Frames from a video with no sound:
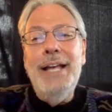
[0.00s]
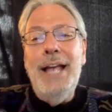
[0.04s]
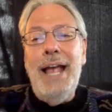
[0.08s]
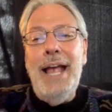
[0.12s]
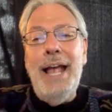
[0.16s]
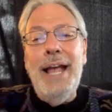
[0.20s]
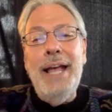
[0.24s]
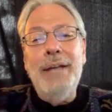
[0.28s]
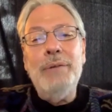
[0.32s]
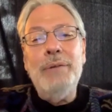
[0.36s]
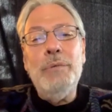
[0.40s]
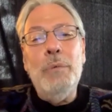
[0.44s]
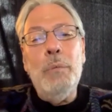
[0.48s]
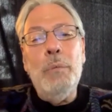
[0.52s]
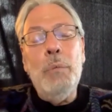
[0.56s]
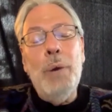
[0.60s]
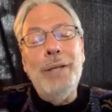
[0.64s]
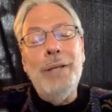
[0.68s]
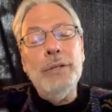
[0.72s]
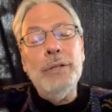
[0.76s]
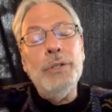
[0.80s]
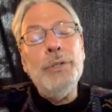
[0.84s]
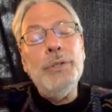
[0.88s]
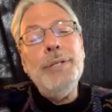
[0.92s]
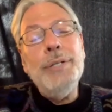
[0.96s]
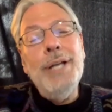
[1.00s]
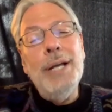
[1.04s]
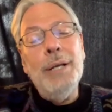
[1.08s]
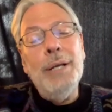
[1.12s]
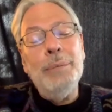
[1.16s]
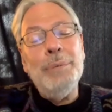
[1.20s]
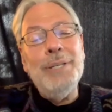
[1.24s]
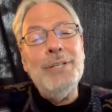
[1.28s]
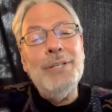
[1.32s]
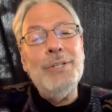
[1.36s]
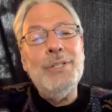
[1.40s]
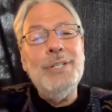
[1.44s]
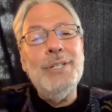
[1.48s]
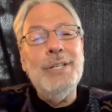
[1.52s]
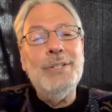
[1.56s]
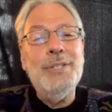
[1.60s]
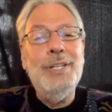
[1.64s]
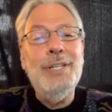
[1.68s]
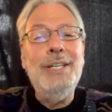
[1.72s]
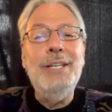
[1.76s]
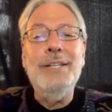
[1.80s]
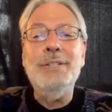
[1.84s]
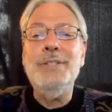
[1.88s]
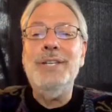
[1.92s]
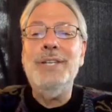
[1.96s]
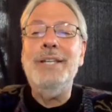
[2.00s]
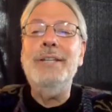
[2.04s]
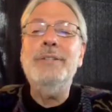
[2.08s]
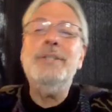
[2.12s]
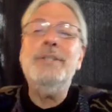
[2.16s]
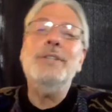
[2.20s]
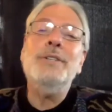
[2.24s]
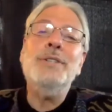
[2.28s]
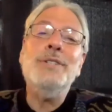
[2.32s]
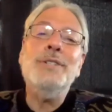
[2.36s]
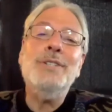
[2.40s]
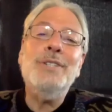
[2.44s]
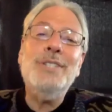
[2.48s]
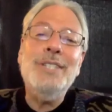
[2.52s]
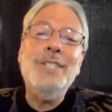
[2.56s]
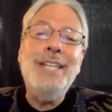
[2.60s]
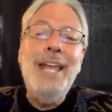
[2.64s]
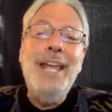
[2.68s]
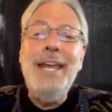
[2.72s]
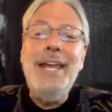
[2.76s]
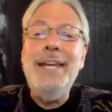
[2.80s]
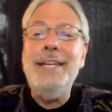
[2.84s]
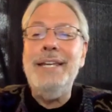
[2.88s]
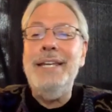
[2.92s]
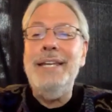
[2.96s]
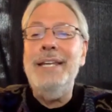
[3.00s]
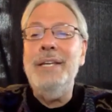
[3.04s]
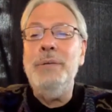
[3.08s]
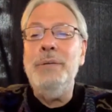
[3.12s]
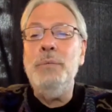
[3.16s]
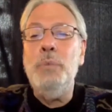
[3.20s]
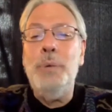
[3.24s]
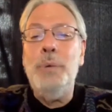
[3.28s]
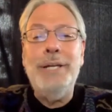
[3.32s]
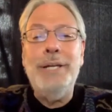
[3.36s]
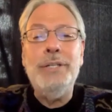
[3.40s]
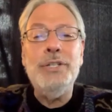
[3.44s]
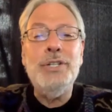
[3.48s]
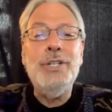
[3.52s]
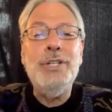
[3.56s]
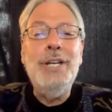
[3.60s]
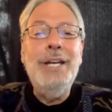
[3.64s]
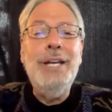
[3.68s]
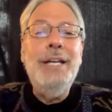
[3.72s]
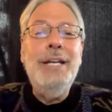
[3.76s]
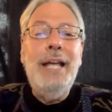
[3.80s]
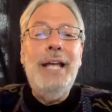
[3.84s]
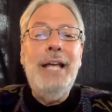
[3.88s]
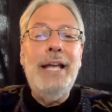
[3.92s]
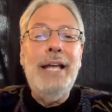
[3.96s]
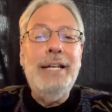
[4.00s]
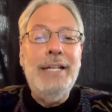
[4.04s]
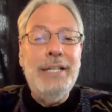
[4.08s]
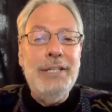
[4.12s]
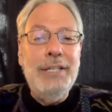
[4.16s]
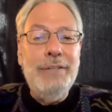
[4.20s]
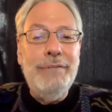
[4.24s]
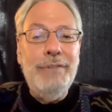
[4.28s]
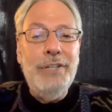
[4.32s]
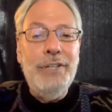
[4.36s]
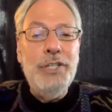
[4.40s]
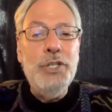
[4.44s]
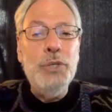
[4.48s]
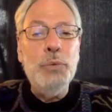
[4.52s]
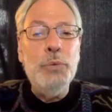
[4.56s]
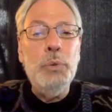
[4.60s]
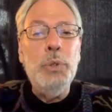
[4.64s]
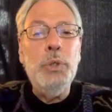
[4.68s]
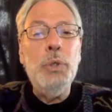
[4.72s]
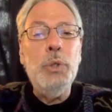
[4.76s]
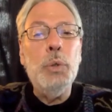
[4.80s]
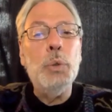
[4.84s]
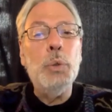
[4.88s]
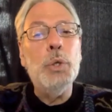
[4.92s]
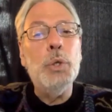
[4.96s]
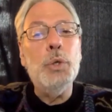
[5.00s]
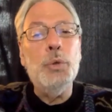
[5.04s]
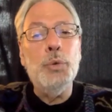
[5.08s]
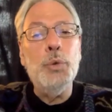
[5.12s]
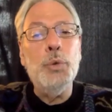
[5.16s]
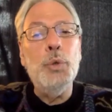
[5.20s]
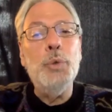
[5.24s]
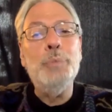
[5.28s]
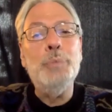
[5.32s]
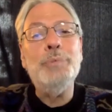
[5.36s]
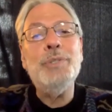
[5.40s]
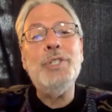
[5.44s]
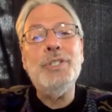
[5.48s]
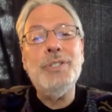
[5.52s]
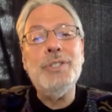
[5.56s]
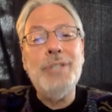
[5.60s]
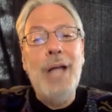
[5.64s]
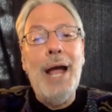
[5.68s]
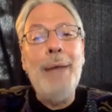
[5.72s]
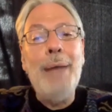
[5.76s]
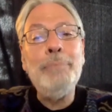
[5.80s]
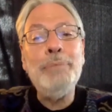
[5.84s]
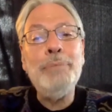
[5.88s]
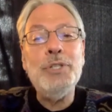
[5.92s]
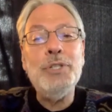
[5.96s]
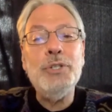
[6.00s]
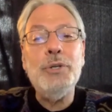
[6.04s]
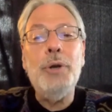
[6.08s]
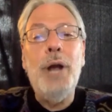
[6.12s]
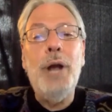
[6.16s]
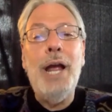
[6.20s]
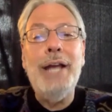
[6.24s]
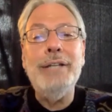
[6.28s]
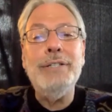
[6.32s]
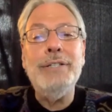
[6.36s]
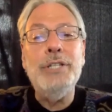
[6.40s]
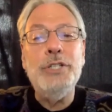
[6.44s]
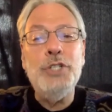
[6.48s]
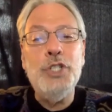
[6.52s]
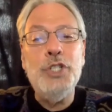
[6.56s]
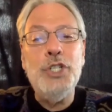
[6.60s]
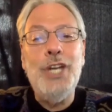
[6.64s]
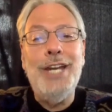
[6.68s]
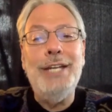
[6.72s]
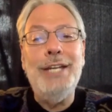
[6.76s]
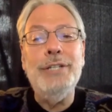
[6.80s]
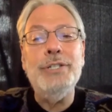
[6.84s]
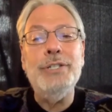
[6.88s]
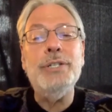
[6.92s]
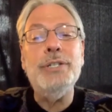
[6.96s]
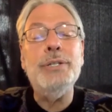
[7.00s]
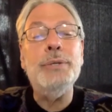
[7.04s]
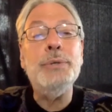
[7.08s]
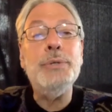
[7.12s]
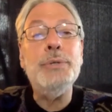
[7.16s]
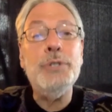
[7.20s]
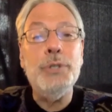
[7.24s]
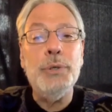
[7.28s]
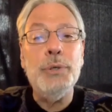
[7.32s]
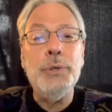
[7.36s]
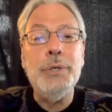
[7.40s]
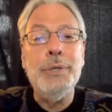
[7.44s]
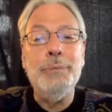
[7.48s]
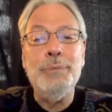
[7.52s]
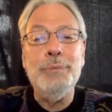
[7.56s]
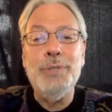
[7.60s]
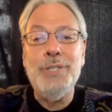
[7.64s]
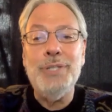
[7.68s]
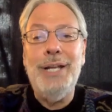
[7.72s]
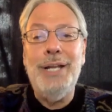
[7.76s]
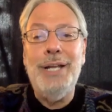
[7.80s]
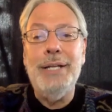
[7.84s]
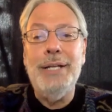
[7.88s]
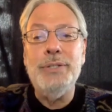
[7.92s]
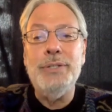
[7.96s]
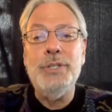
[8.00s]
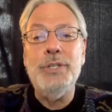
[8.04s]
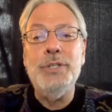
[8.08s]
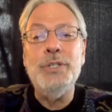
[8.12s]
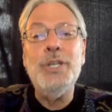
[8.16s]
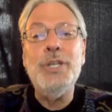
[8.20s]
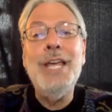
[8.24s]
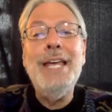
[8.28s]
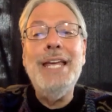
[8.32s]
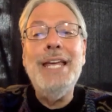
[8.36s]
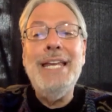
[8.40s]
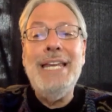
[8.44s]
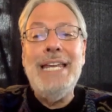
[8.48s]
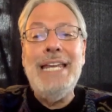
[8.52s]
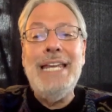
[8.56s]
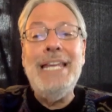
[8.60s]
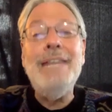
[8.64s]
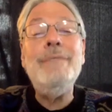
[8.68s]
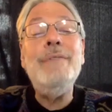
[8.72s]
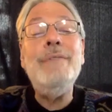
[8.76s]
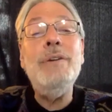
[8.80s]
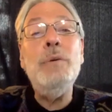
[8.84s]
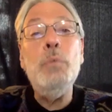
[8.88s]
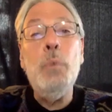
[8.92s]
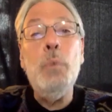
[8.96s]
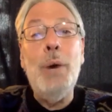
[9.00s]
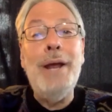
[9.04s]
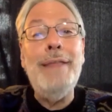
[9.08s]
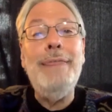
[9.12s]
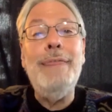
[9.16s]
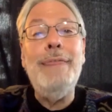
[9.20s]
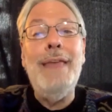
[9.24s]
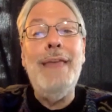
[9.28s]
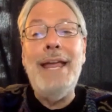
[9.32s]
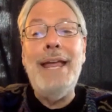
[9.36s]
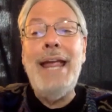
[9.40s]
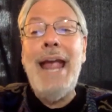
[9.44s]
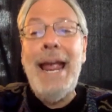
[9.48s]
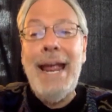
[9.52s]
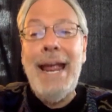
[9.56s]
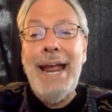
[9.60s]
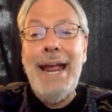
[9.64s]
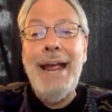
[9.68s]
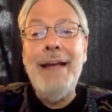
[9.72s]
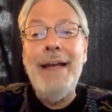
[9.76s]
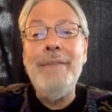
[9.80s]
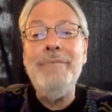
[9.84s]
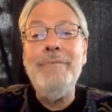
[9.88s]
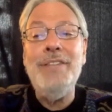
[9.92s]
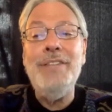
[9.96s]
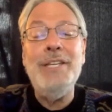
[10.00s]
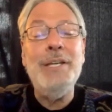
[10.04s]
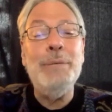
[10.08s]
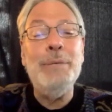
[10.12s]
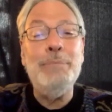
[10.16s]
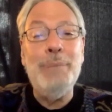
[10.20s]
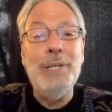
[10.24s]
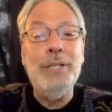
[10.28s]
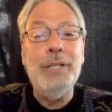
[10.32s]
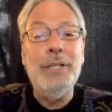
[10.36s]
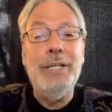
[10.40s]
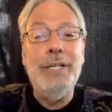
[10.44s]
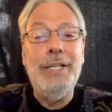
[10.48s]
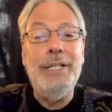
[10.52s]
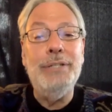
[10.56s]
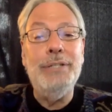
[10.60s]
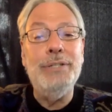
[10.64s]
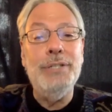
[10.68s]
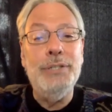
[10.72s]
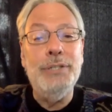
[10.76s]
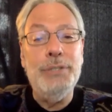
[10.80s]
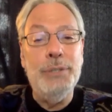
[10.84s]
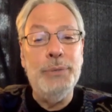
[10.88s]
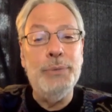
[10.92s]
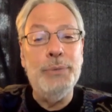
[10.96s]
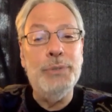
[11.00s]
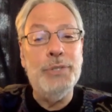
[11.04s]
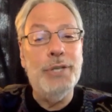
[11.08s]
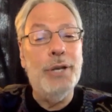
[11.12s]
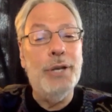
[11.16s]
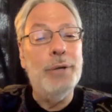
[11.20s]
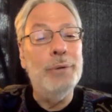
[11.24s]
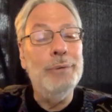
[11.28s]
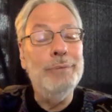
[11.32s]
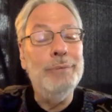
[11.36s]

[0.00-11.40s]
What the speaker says: And what learned helplessness is a state in which an individual or group stops trying to change their circumstances, even when they have the ability to do so.